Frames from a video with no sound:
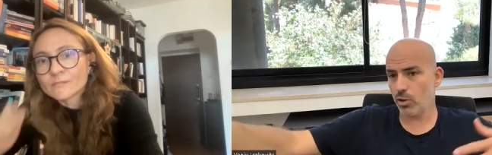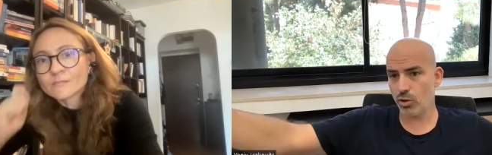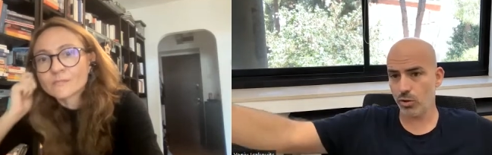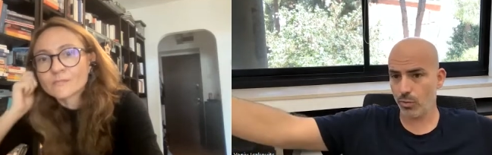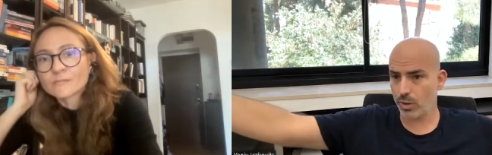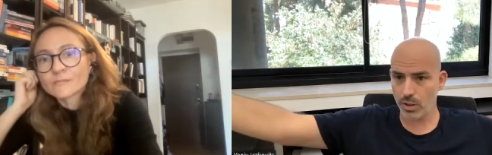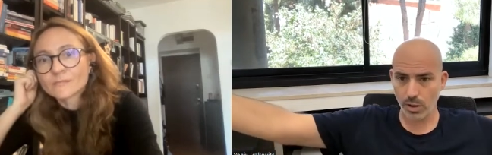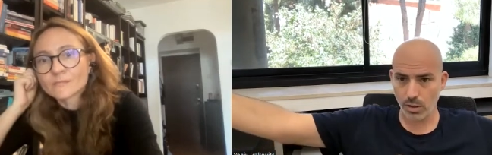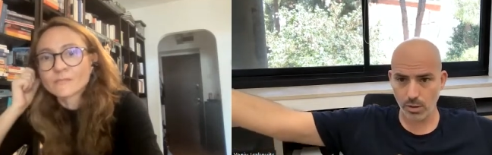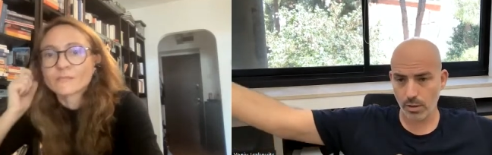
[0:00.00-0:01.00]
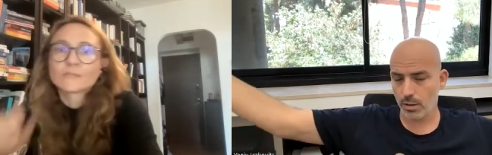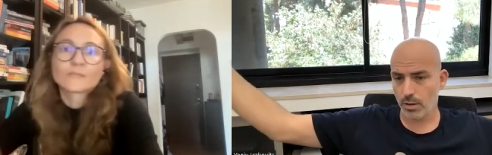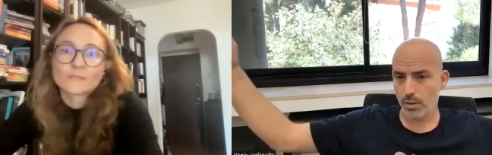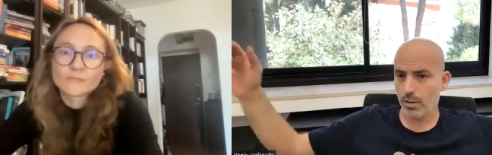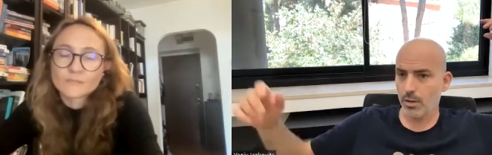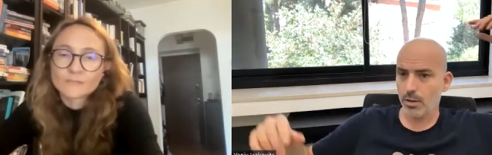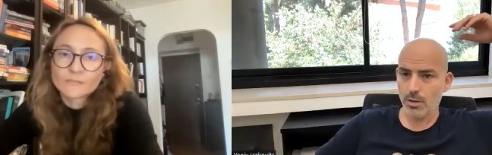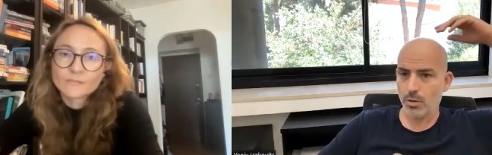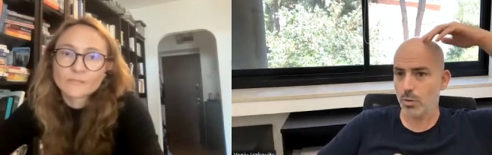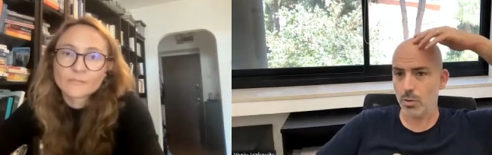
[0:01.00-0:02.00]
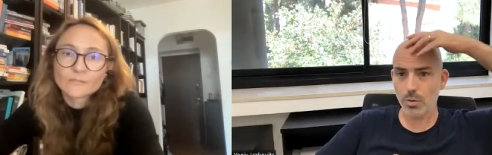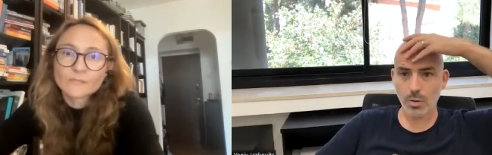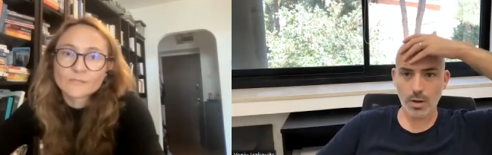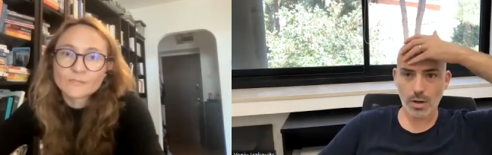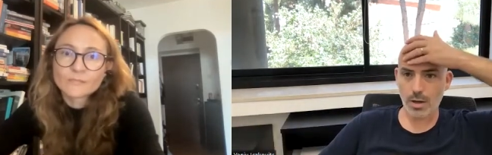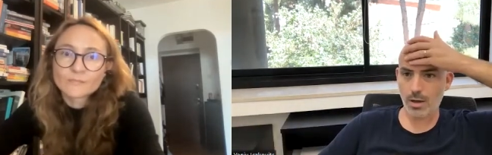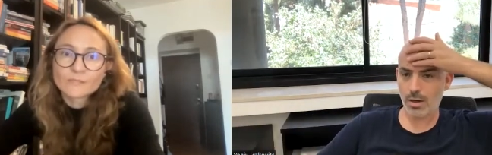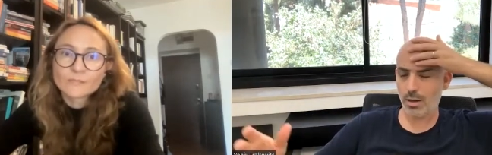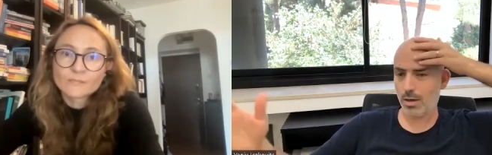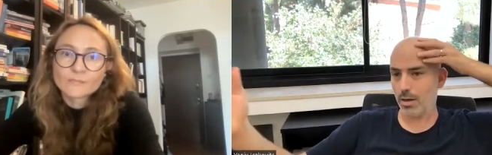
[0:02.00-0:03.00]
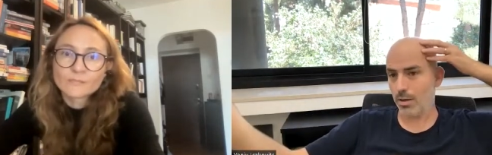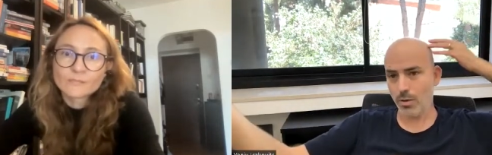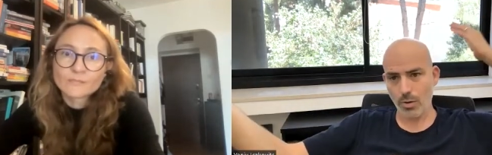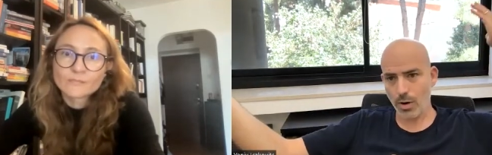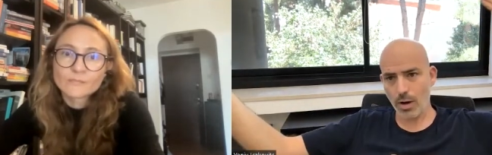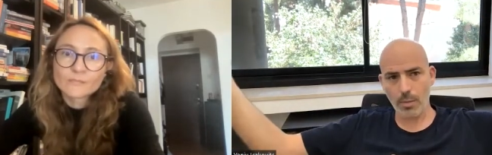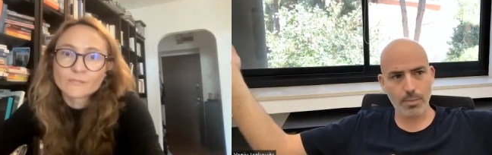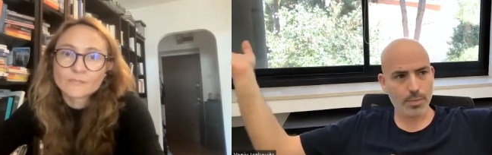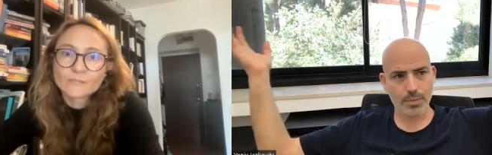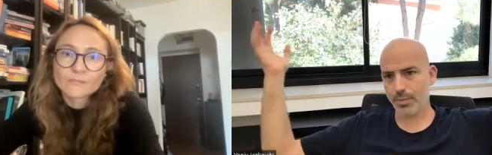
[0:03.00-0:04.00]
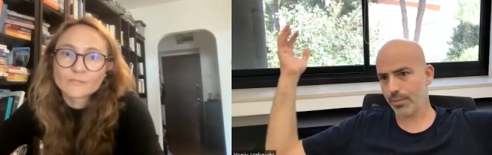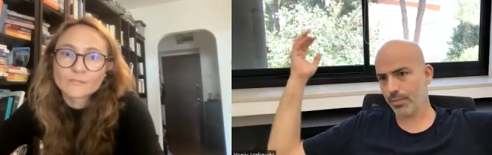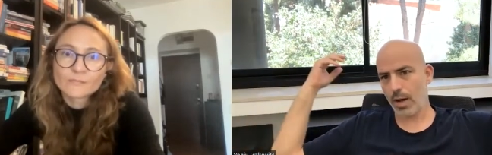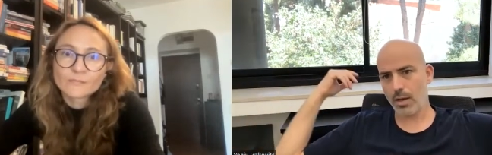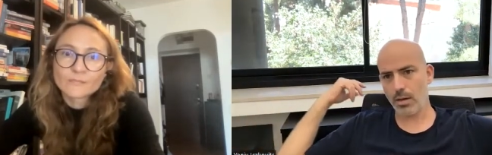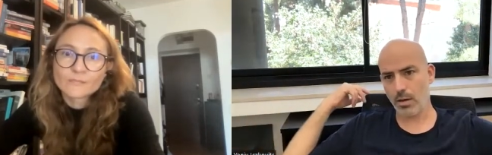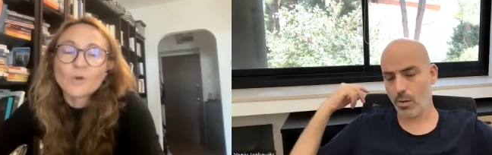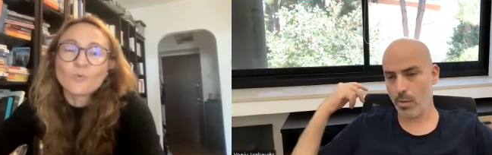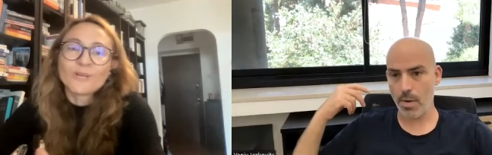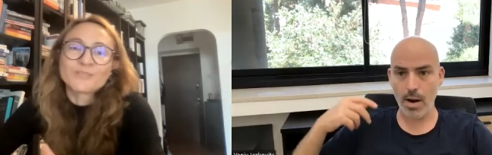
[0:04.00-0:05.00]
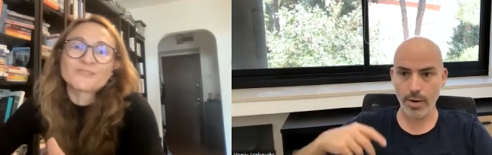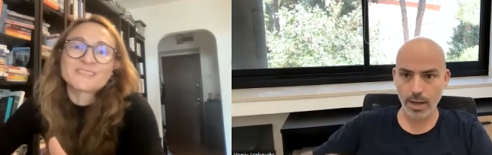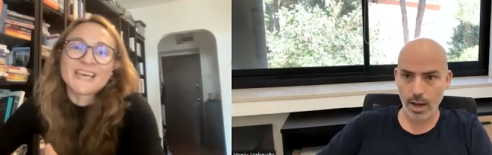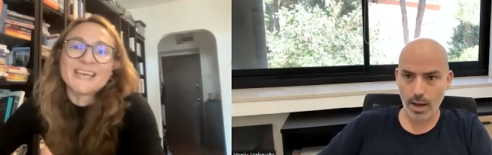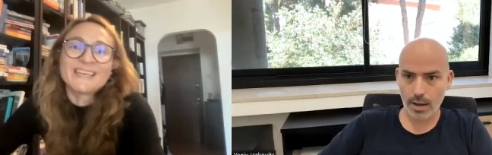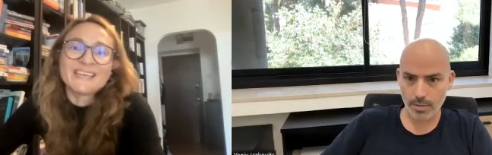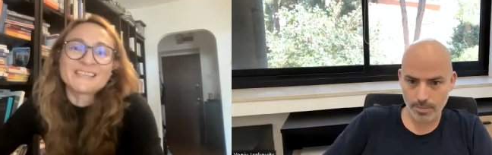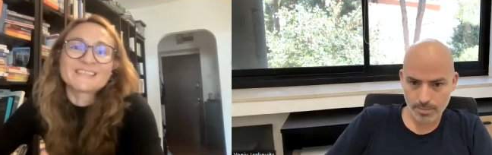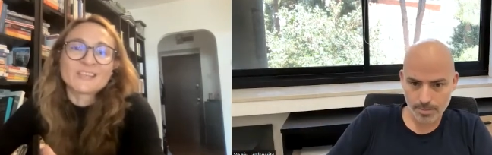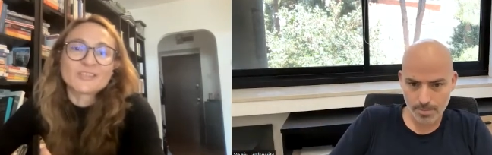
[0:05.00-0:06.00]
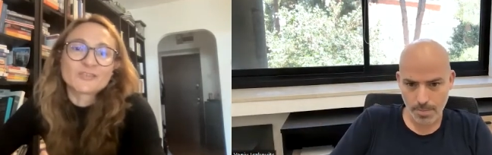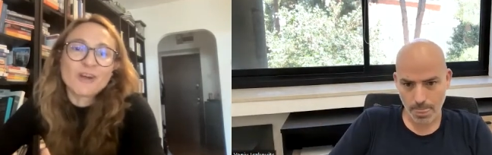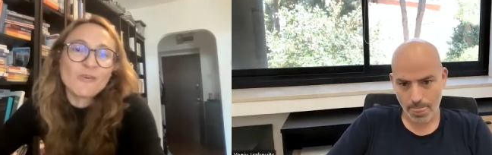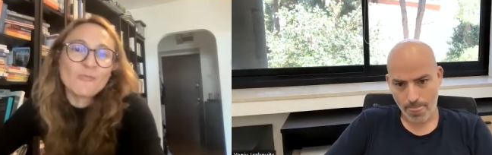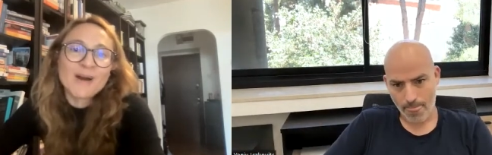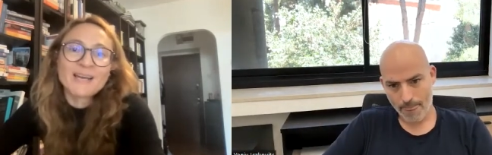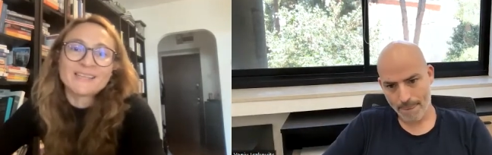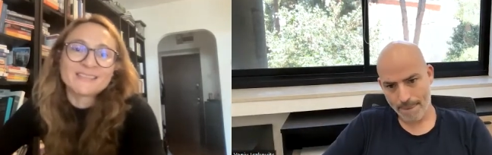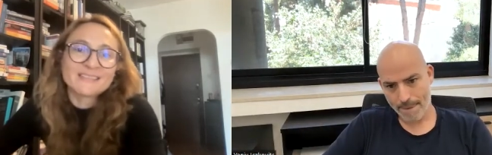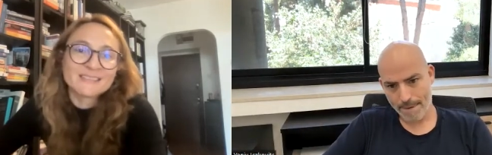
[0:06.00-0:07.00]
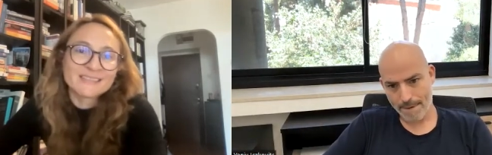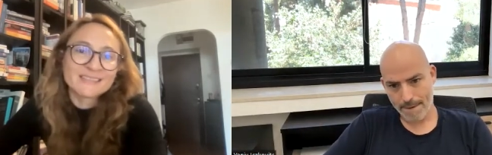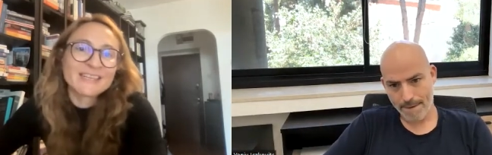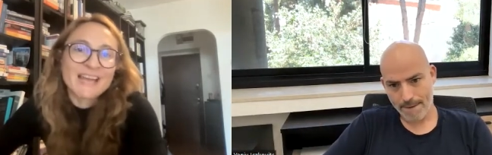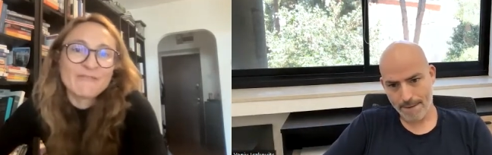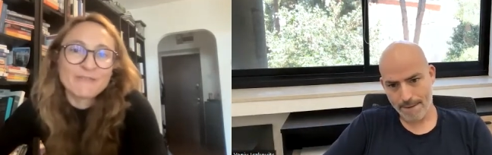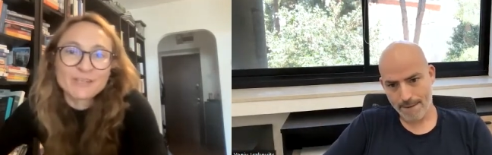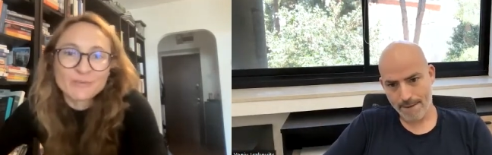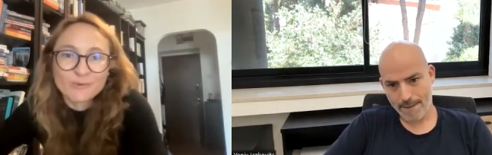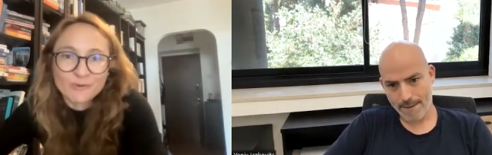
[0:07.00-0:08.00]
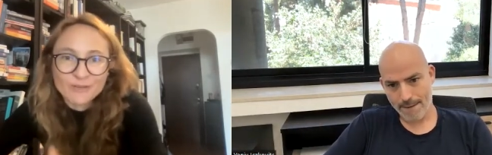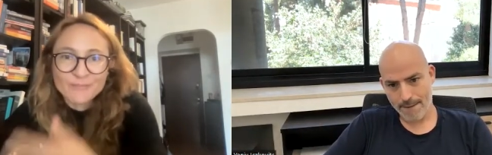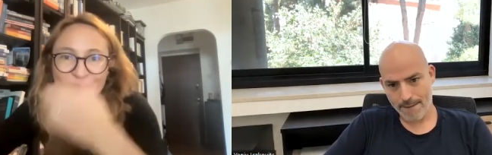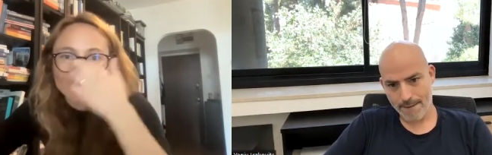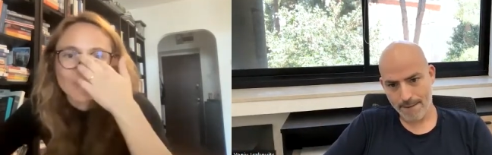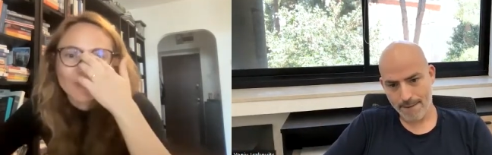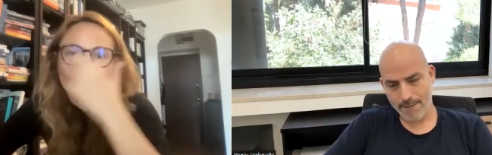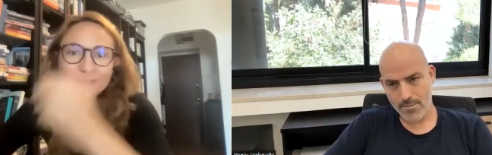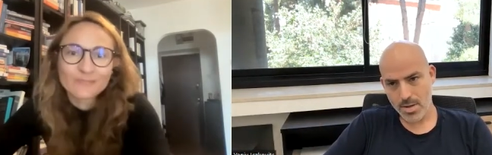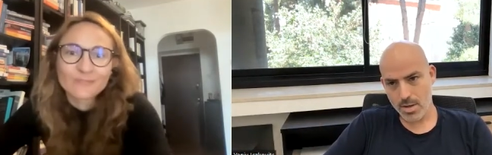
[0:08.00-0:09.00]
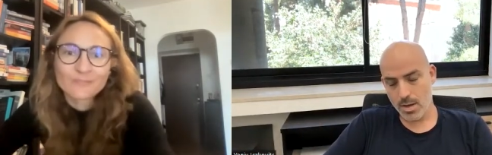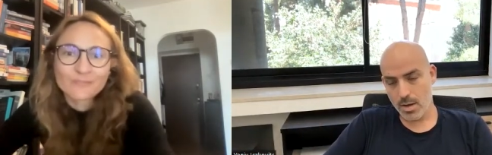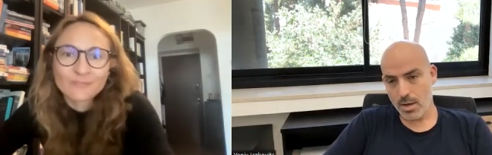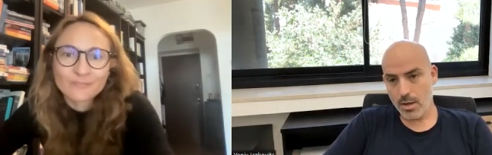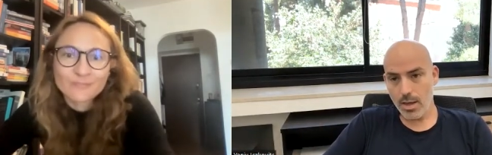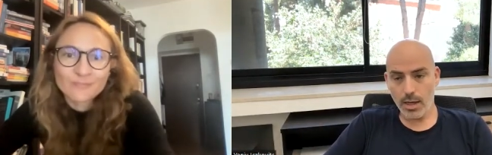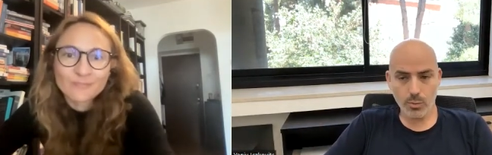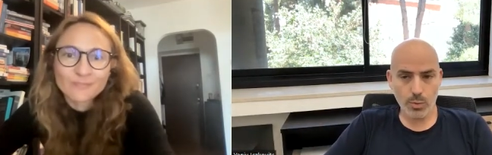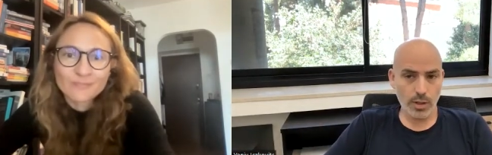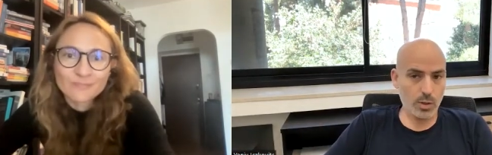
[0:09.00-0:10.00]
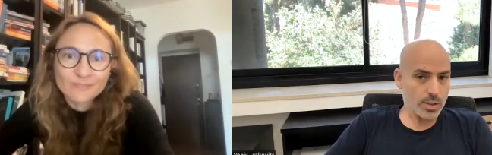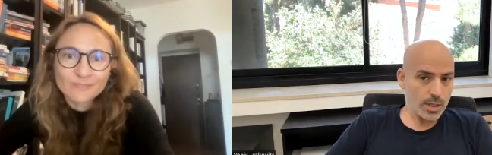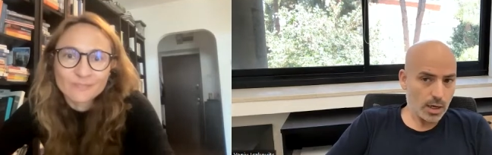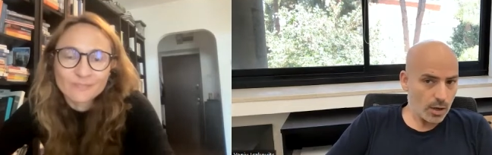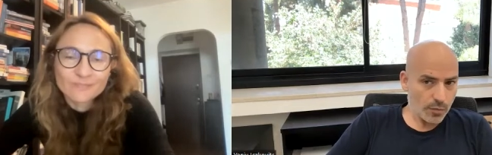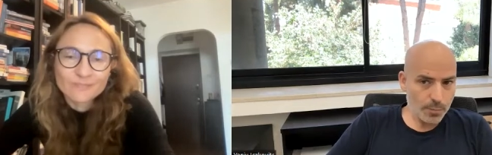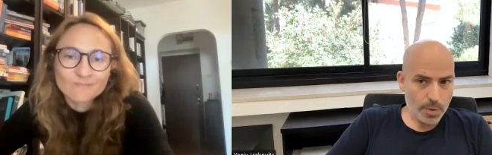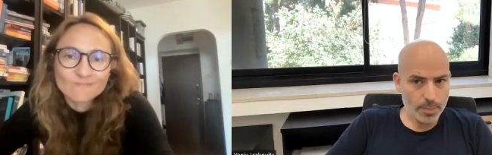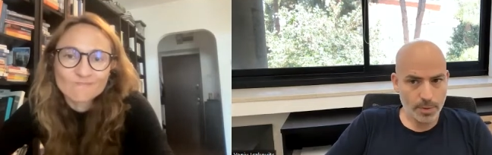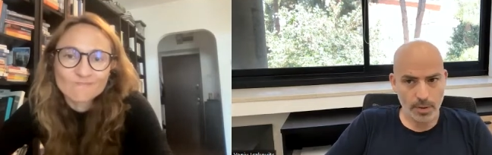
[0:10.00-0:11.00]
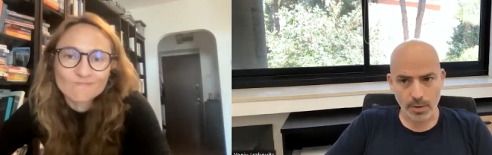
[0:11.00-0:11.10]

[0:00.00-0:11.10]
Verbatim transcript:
Speaker 1: should return to uh, europe i don't know america what you say
Speaker 2: is that trauma isn't enough anymore
Speaker 1: Yes, well, you see a lot of people